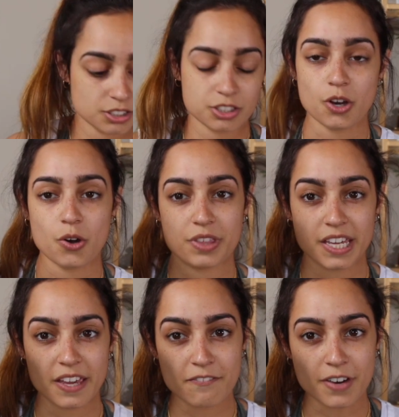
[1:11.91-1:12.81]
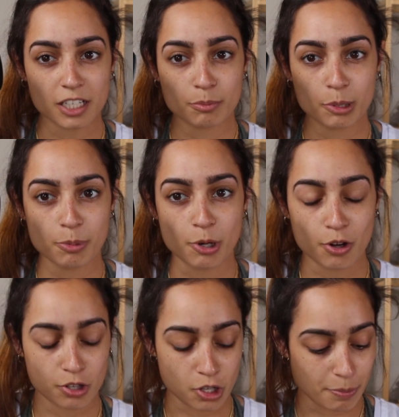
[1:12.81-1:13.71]
So the Infallible
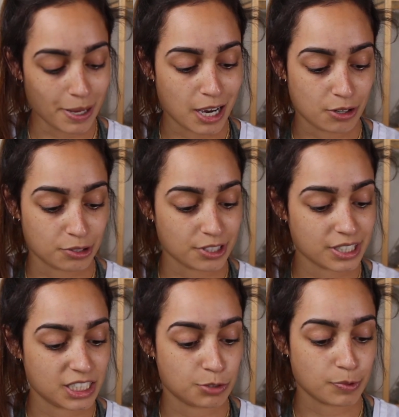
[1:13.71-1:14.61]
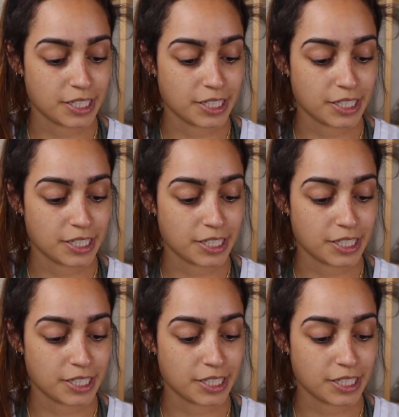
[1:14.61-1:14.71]
Pro Glow Powder is